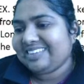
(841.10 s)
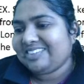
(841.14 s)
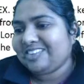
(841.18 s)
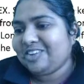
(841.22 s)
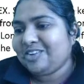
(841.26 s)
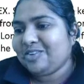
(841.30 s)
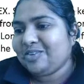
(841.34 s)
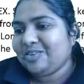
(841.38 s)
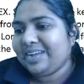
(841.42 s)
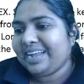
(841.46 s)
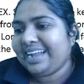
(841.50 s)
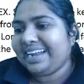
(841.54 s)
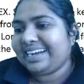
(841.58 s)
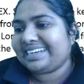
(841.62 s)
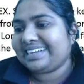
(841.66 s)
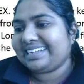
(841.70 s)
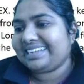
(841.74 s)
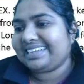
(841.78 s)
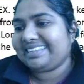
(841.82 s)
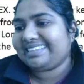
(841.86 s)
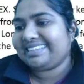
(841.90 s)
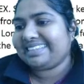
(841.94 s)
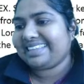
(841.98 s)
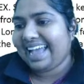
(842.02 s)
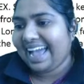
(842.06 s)
So you
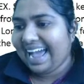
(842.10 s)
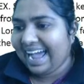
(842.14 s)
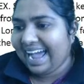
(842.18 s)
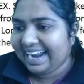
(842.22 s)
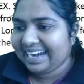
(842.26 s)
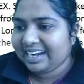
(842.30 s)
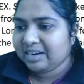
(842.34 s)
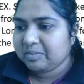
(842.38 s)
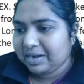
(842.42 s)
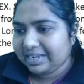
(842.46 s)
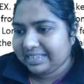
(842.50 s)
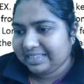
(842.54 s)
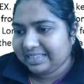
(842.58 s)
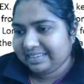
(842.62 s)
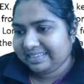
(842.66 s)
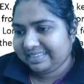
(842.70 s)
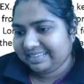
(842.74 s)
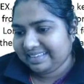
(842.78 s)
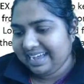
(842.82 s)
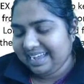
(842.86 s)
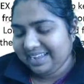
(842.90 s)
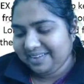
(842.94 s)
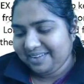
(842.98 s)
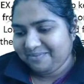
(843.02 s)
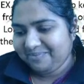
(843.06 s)
get scared by this
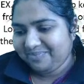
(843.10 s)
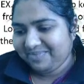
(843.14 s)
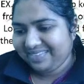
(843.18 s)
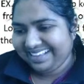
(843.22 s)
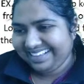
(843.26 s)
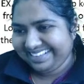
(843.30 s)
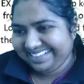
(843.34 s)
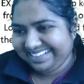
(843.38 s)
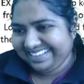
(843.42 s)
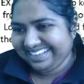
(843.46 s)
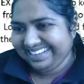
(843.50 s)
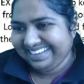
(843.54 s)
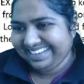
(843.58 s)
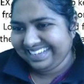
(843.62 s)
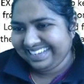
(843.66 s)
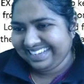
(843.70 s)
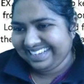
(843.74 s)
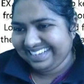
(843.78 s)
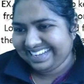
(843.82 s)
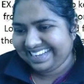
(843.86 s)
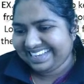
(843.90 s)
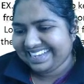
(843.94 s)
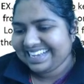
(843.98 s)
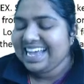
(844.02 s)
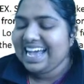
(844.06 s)
guy, isn't
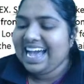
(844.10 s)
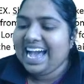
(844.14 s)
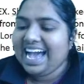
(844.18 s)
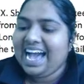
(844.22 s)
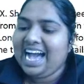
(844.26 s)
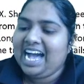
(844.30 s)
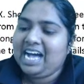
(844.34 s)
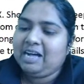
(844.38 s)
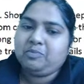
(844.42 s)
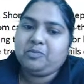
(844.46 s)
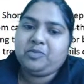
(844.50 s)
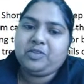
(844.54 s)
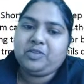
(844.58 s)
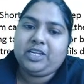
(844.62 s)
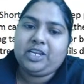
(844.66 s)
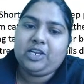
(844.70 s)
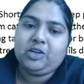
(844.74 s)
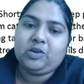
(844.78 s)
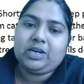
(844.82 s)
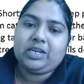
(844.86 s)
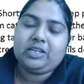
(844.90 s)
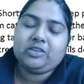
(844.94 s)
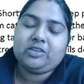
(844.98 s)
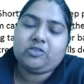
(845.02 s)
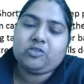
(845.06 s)
it?
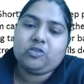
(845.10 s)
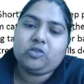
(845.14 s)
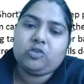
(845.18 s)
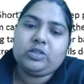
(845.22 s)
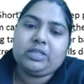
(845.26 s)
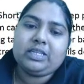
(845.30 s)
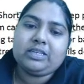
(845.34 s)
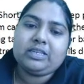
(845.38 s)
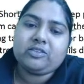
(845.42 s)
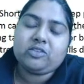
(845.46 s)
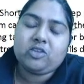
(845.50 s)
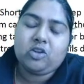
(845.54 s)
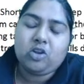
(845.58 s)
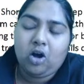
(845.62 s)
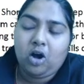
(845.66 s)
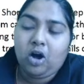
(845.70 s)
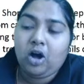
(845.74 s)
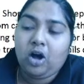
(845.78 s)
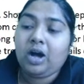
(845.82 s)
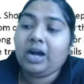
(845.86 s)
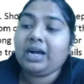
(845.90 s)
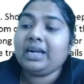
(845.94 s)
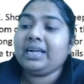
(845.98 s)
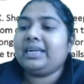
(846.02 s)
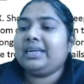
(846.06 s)
Absolutely. So this
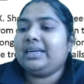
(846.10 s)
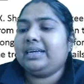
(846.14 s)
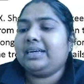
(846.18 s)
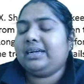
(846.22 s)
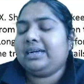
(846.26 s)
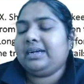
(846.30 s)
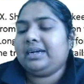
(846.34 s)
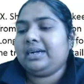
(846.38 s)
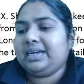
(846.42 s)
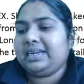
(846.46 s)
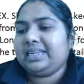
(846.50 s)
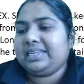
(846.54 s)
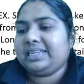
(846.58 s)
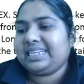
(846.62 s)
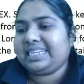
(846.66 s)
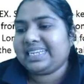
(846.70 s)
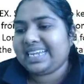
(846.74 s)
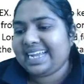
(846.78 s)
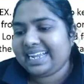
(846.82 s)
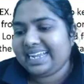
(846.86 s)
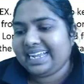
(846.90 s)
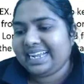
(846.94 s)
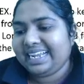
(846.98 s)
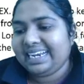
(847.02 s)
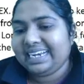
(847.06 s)
long
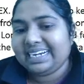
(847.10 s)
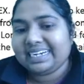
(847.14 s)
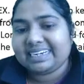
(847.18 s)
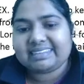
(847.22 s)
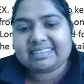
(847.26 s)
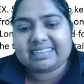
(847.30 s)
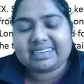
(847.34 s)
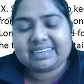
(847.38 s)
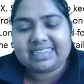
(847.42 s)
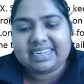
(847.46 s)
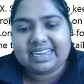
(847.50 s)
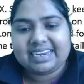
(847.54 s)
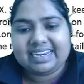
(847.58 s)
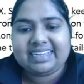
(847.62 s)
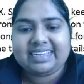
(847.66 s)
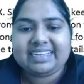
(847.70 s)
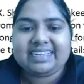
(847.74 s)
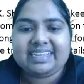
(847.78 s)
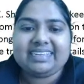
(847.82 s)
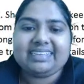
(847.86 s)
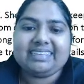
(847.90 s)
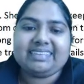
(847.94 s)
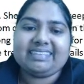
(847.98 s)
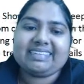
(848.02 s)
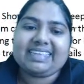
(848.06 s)
tail, it is
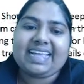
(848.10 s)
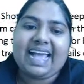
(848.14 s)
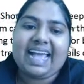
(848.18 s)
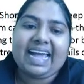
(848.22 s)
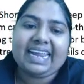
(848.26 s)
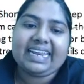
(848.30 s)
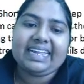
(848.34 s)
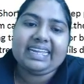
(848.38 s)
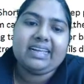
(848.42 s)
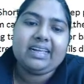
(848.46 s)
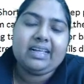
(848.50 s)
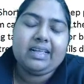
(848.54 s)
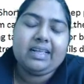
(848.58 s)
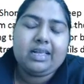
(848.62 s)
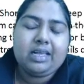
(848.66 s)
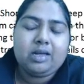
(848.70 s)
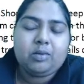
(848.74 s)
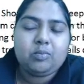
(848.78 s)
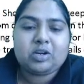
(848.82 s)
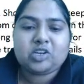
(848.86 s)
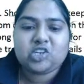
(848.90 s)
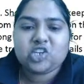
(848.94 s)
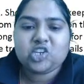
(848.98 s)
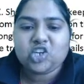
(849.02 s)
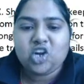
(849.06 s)
really scary.
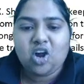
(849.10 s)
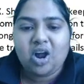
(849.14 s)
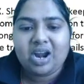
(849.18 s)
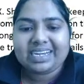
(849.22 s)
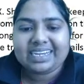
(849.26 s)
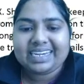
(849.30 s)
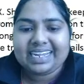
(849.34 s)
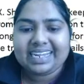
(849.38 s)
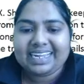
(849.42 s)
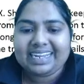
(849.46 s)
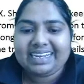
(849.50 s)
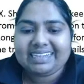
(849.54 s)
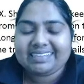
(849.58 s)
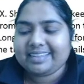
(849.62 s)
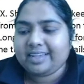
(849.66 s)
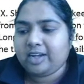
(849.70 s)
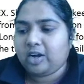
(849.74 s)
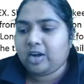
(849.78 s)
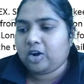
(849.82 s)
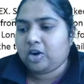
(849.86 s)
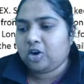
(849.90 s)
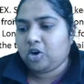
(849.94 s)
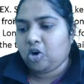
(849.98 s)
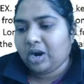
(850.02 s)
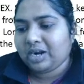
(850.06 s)
But short tails, they
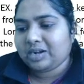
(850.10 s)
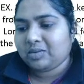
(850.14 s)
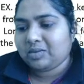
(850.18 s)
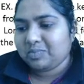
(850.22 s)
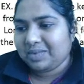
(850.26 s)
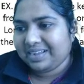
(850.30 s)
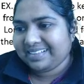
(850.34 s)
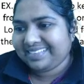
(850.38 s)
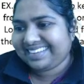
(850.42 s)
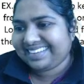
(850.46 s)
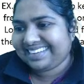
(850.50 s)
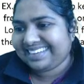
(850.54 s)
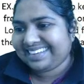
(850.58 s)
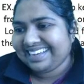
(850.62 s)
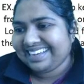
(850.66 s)
are not much.